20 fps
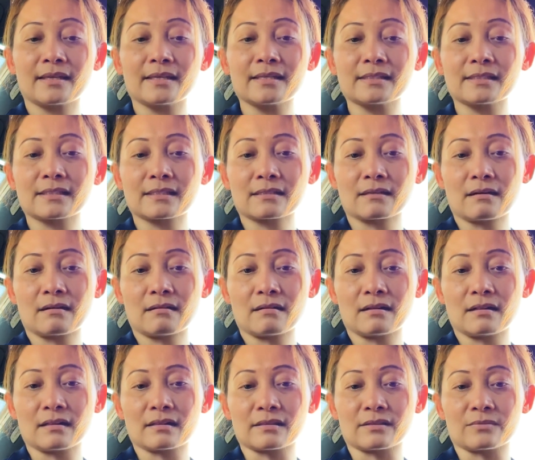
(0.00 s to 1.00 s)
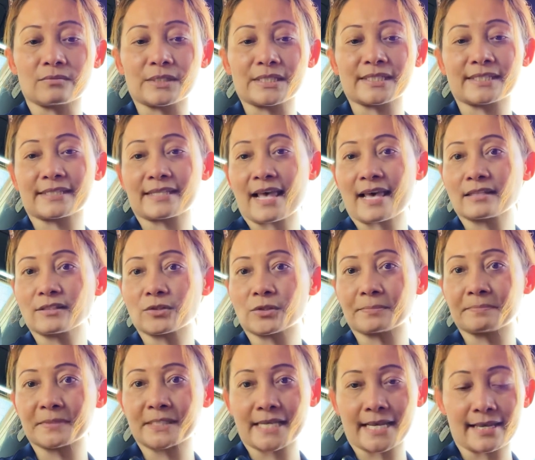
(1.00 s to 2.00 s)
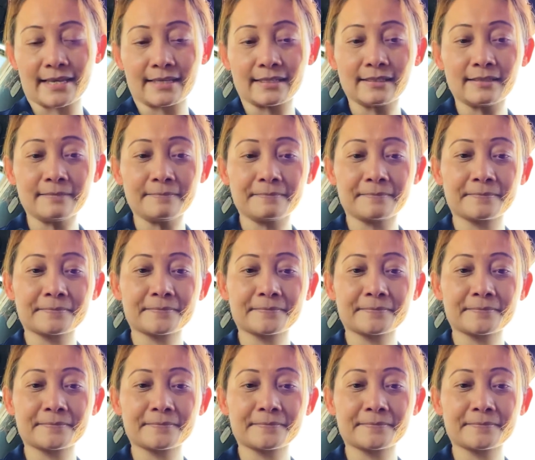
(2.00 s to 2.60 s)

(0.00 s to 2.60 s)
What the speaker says: It's called rizatriptan.